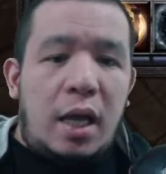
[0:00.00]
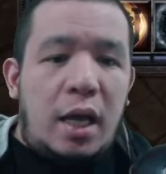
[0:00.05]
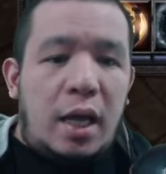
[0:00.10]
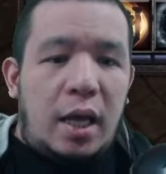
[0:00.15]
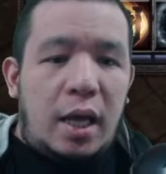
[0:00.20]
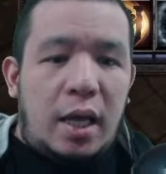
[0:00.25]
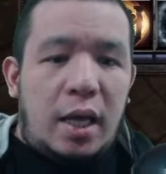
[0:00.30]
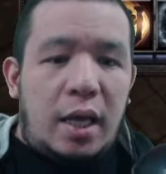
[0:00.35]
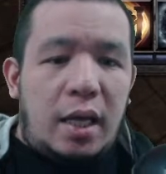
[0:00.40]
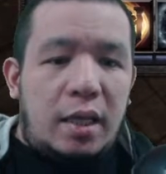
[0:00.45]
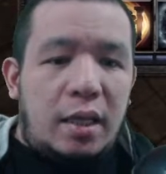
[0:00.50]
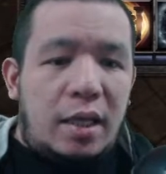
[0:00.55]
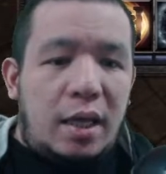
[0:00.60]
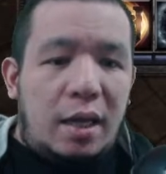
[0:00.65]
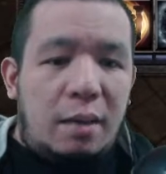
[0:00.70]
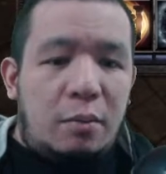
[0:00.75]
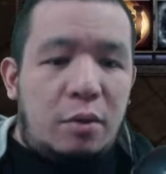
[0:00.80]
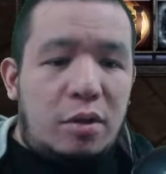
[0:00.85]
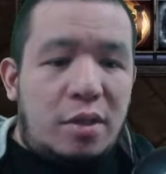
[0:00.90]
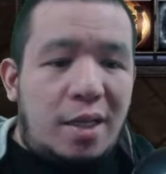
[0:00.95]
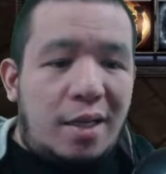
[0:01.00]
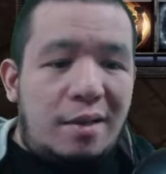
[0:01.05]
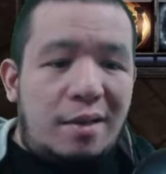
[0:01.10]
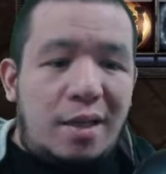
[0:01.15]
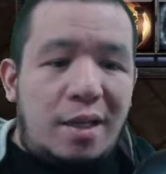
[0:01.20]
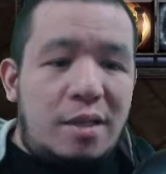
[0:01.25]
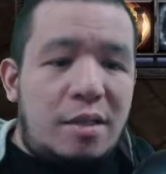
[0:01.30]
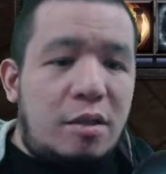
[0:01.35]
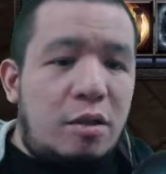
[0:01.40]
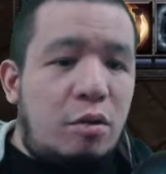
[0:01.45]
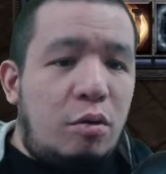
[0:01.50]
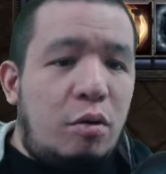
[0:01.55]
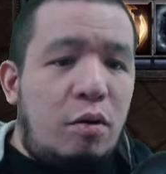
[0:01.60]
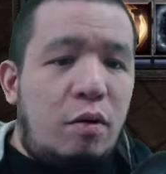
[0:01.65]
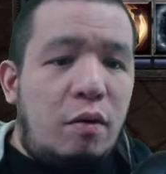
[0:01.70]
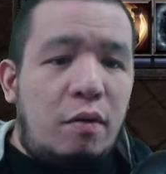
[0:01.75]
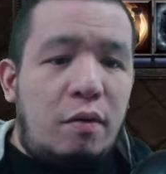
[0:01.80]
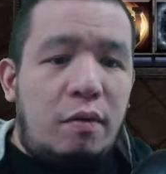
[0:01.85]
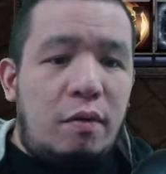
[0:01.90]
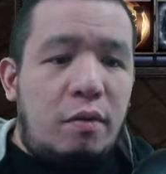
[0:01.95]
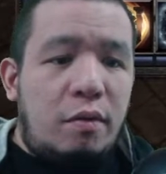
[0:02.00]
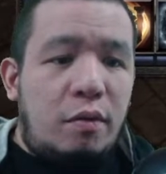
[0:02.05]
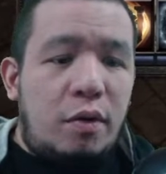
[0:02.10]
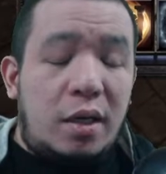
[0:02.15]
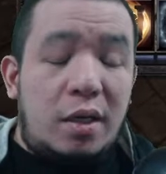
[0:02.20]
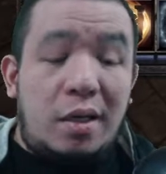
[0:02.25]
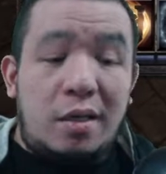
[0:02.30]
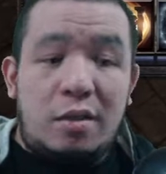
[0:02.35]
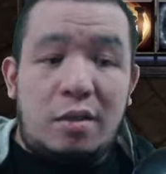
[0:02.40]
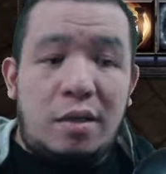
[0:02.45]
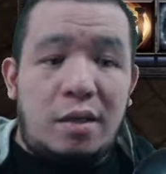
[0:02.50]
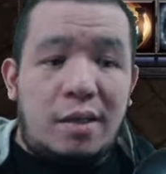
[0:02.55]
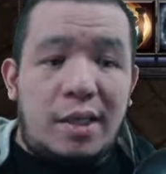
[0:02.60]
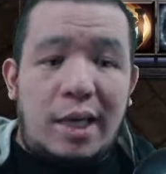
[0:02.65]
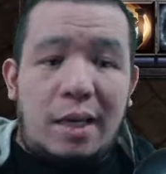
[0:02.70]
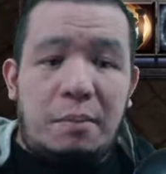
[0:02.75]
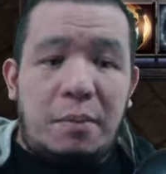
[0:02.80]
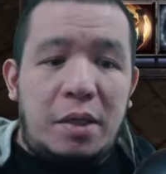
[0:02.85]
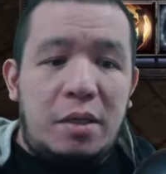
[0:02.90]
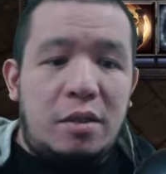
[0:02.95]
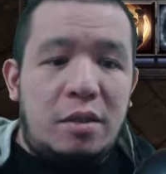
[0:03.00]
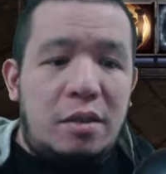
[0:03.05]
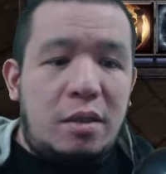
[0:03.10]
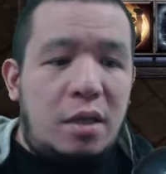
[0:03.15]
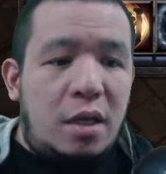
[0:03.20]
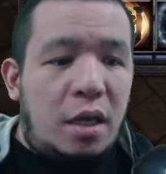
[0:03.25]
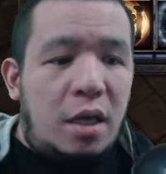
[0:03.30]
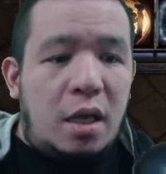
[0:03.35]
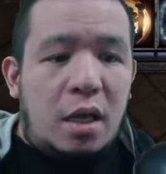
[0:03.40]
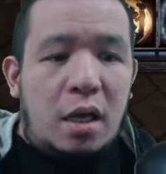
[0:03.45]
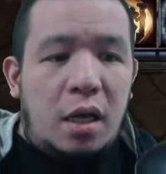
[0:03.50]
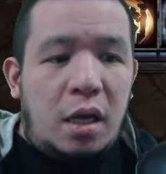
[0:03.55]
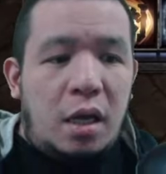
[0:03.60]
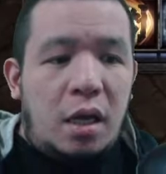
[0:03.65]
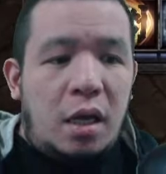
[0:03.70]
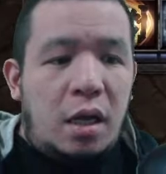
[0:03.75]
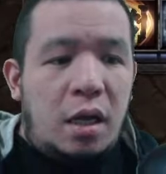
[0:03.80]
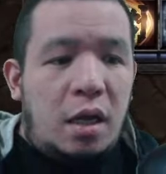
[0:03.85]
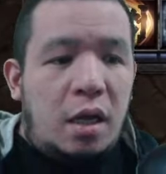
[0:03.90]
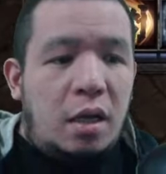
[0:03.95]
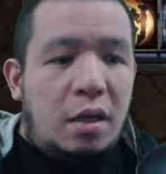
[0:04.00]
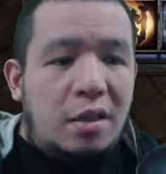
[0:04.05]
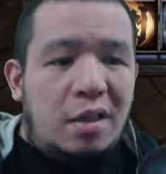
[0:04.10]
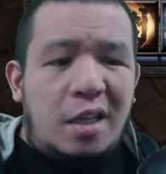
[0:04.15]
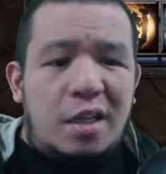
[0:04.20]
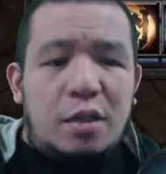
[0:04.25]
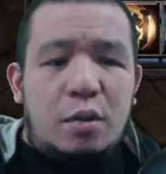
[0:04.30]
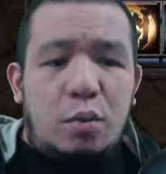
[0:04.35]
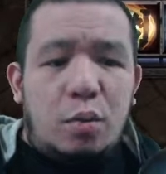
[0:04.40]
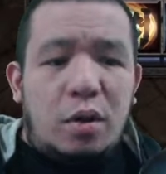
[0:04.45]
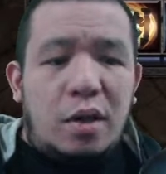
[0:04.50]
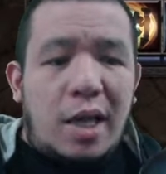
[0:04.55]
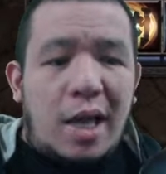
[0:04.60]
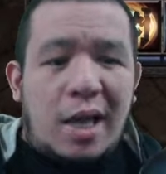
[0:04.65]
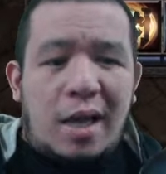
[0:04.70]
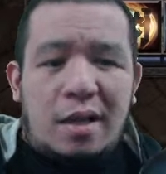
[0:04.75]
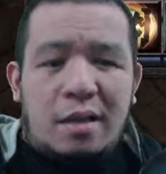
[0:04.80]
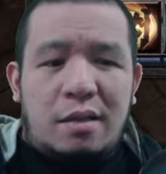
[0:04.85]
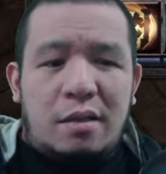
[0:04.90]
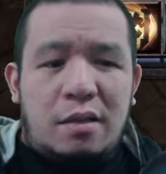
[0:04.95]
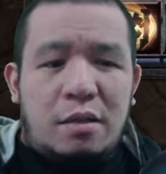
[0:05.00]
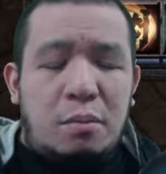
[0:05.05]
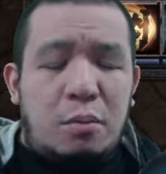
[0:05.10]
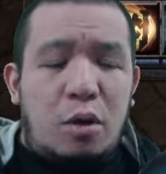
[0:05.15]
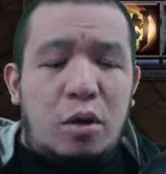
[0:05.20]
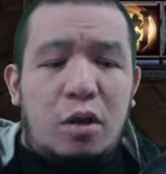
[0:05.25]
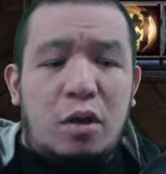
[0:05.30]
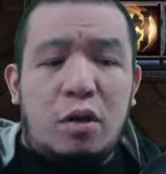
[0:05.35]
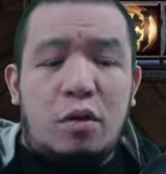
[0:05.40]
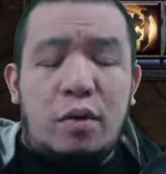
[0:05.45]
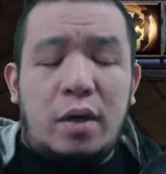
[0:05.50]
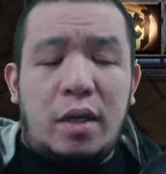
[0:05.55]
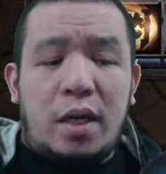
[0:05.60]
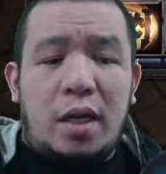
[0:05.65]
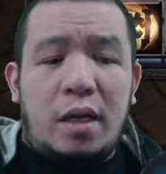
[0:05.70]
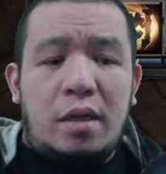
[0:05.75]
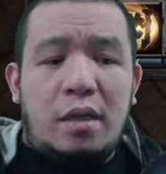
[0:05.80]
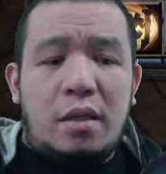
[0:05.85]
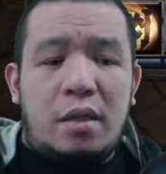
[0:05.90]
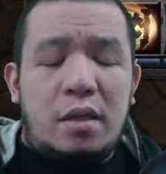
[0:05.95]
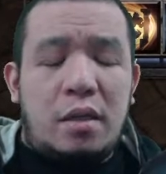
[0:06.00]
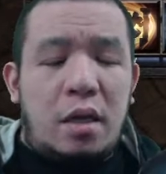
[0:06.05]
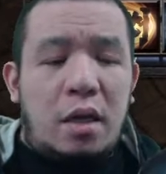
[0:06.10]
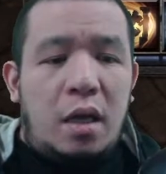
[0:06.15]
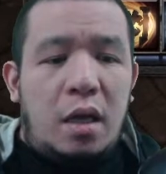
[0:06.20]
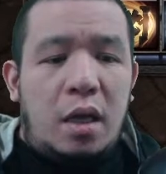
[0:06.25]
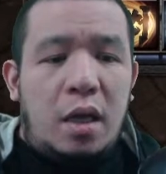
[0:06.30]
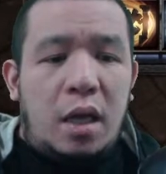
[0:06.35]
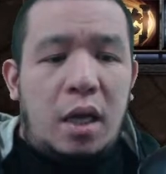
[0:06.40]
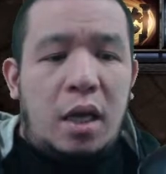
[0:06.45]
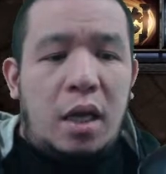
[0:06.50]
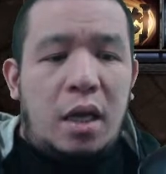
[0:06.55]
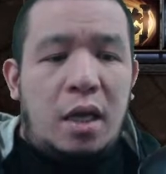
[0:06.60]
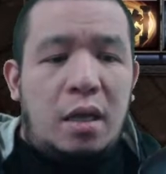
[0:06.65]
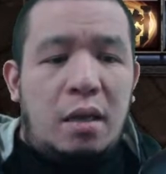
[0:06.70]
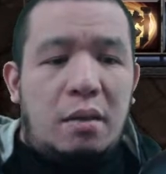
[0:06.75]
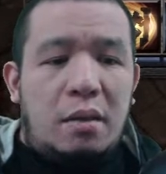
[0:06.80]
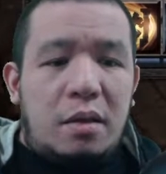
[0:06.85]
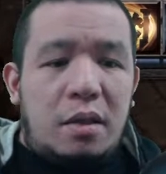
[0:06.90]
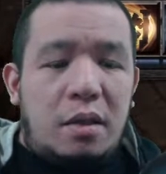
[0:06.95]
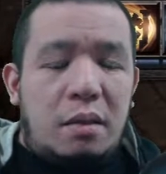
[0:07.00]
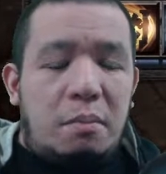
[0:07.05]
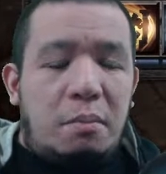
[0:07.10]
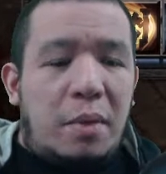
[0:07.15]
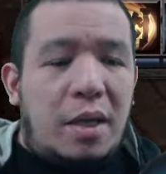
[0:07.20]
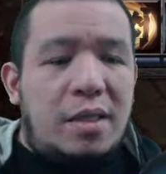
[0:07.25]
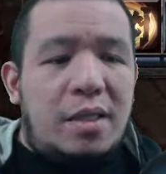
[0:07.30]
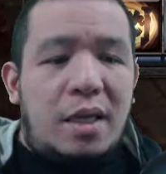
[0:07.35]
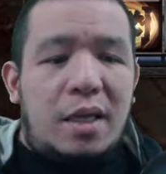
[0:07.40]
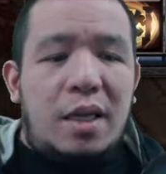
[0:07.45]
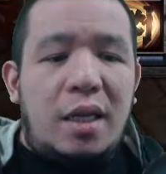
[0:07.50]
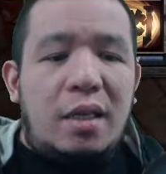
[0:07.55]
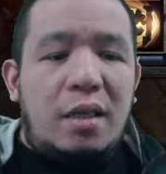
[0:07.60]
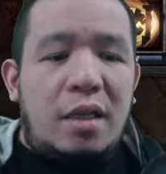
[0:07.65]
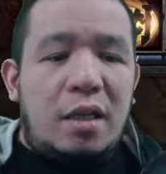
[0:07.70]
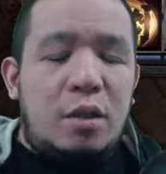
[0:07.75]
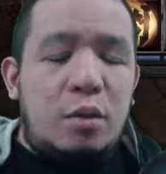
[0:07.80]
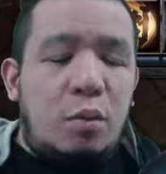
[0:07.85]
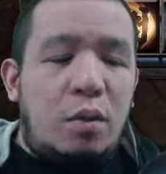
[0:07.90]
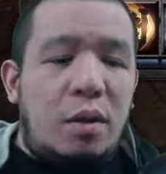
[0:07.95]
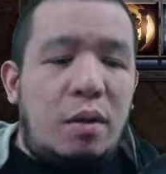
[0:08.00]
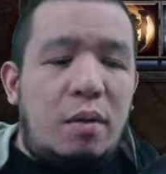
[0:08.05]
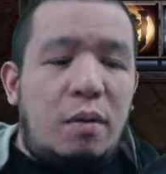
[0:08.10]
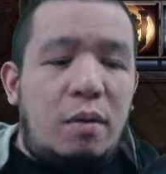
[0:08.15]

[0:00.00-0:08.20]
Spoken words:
and I'm using this too for additional damage. This will add smaller grenades, and basically this will